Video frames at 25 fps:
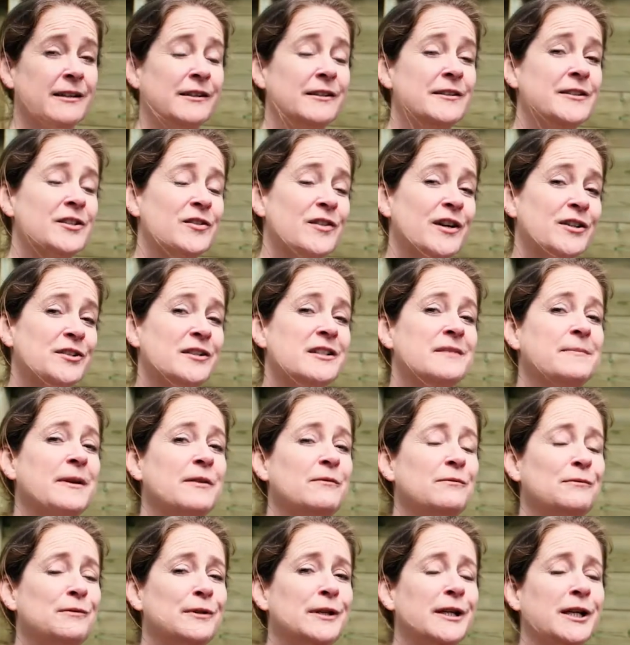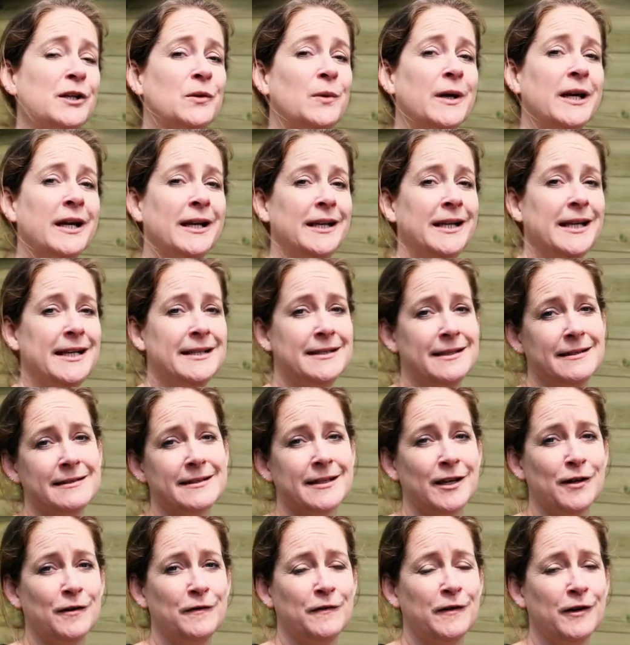the construction's been really quick and easy
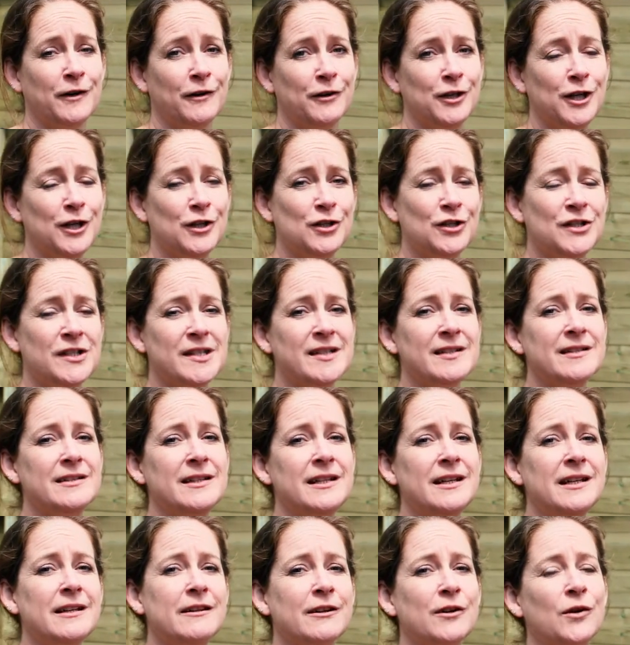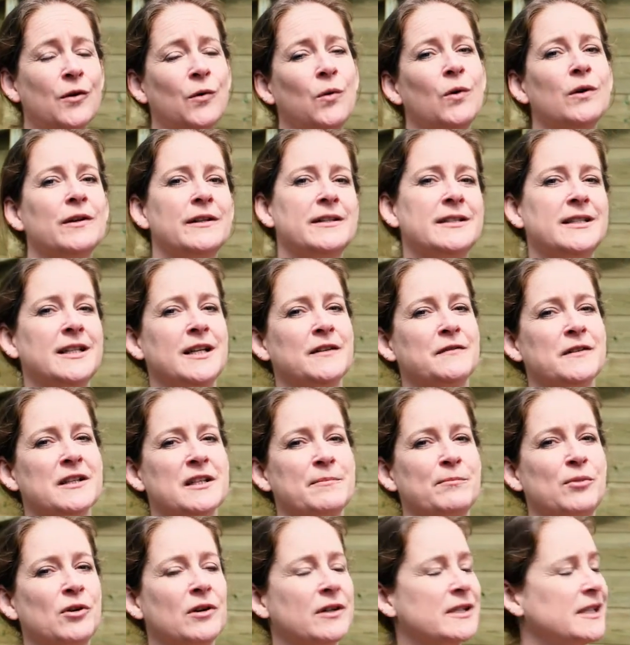so far, and you can just see the quality of this
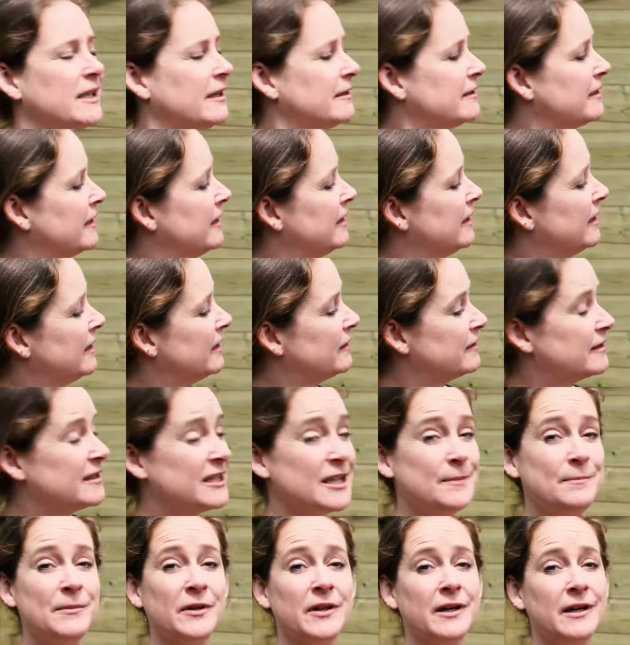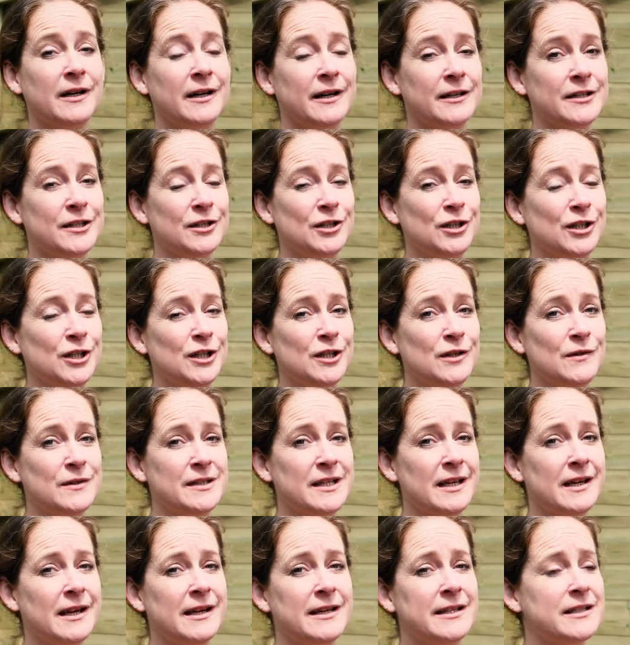product. The timber that Hutton
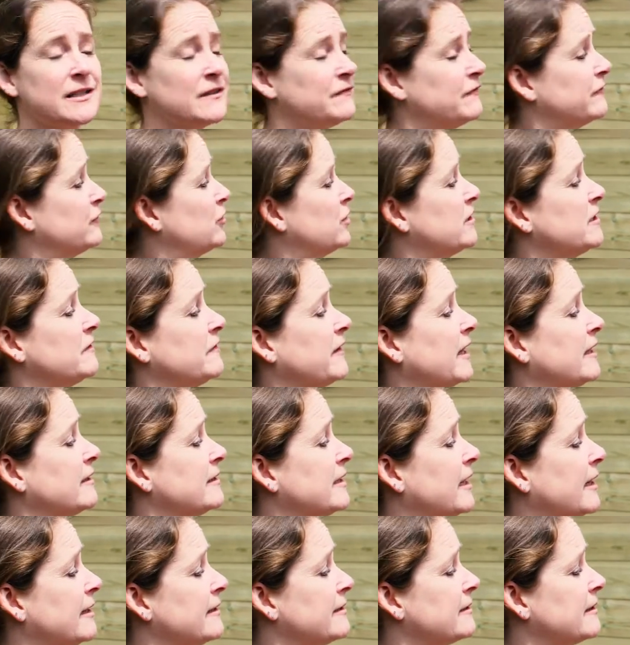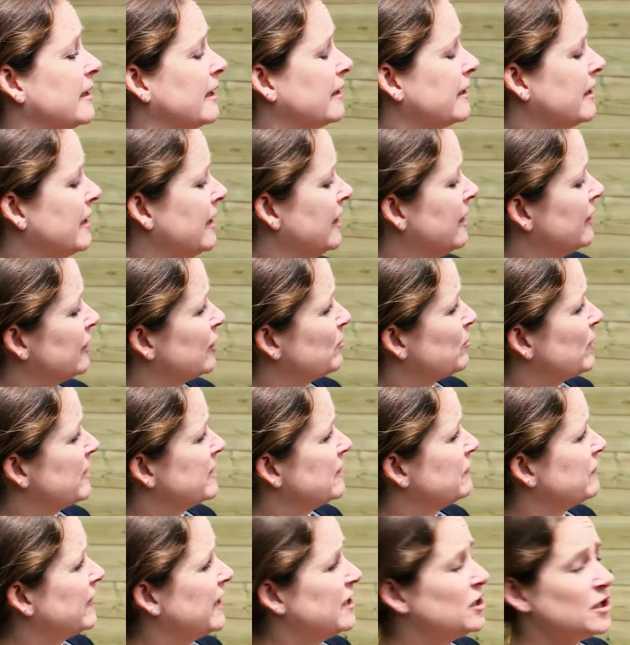use is just fantastic. The
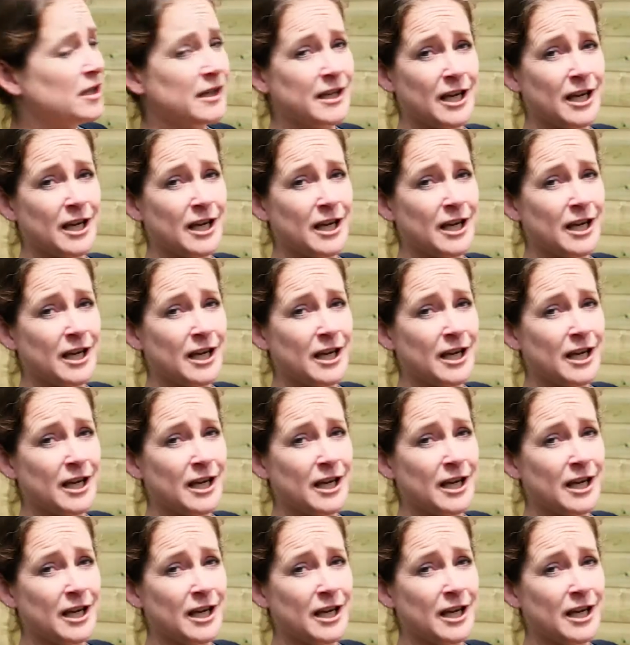preservation